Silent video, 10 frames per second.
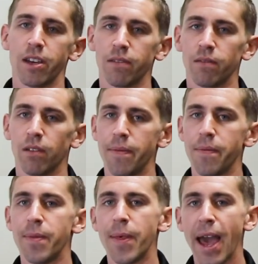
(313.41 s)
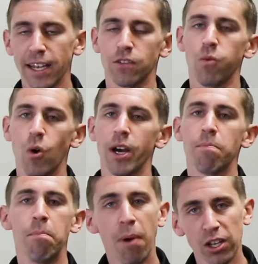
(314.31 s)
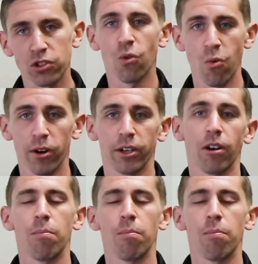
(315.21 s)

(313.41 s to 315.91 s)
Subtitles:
And that's what muscle work